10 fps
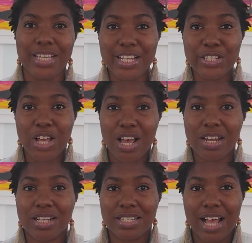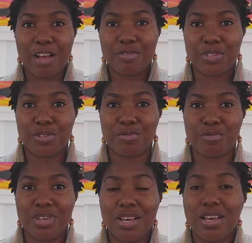and taught us how
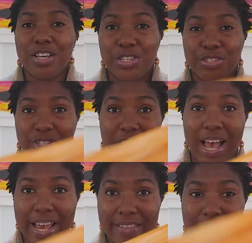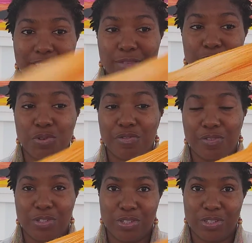to dye these
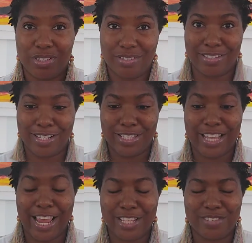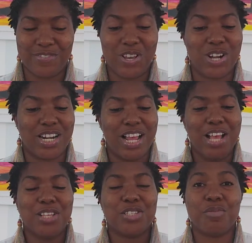beautiful skeins of yarn.
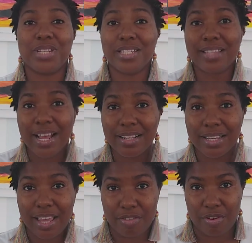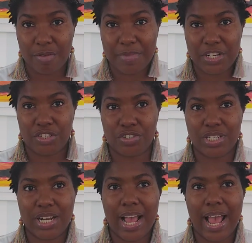So we did that together, my
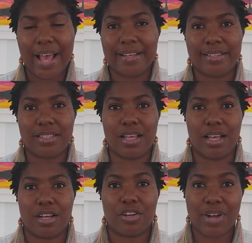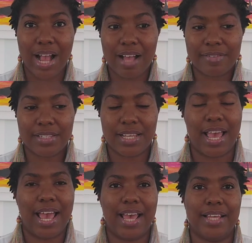children and I, as a craft,
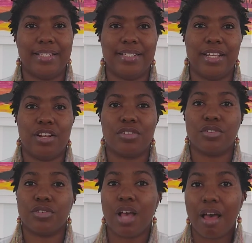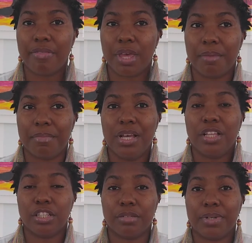and it also taught them
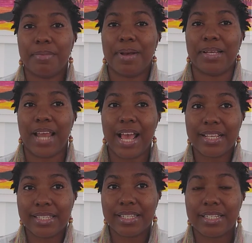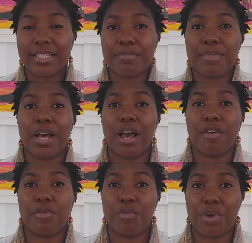a little bit about acid and about
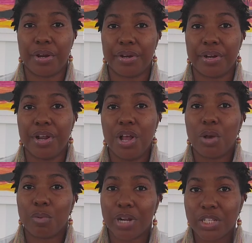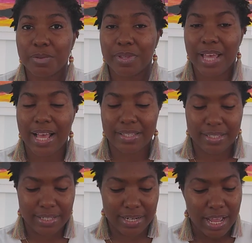how the water works with
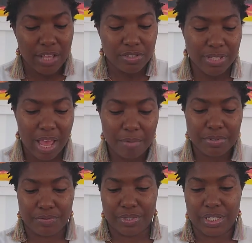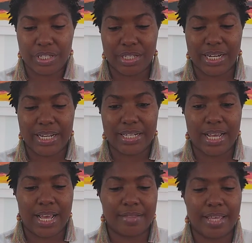acid. So that was really great,
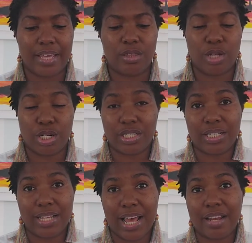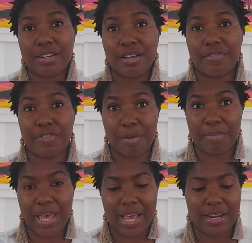and they learned a lot
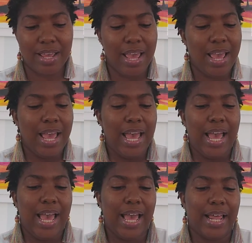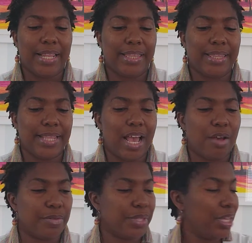from that.
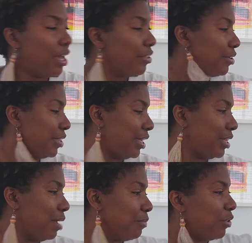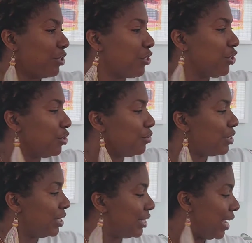Now, the other thing that I'm going to show you
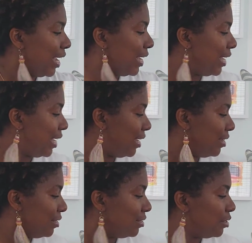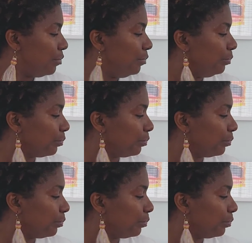today is